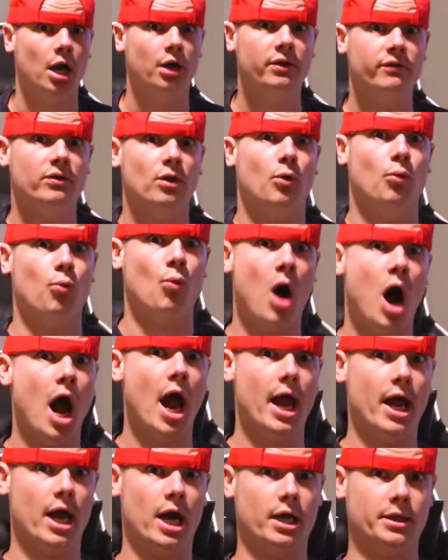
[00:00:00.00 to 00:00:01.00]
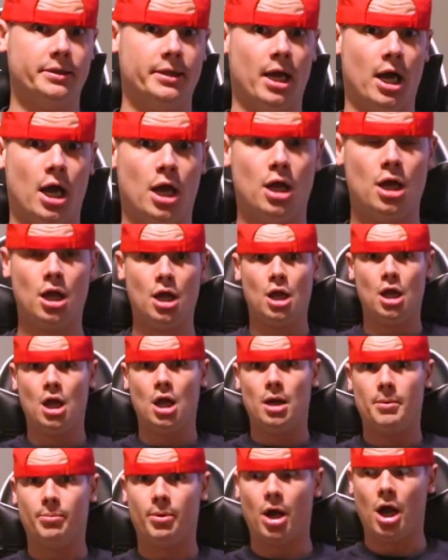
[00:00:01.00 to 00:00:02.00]
I don't even know why I had that.
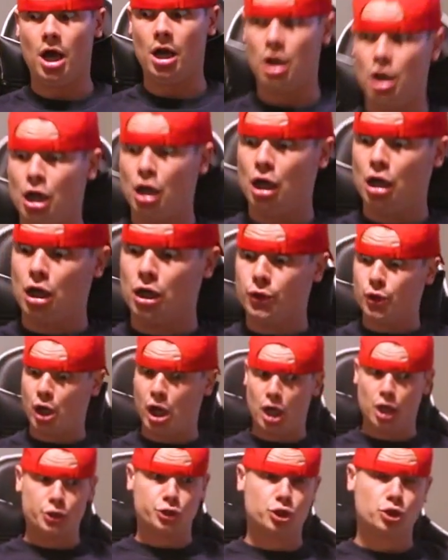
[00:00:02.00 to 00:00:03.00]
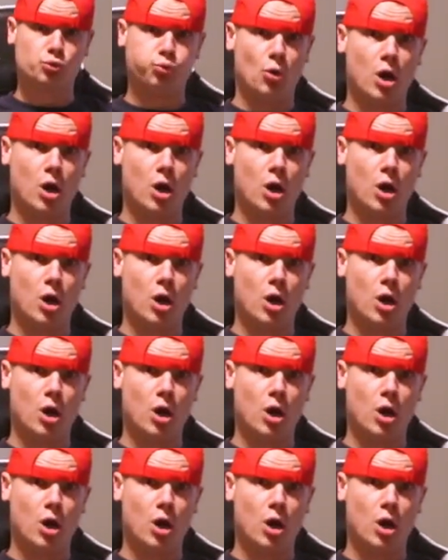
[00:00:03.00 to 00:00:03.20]
But just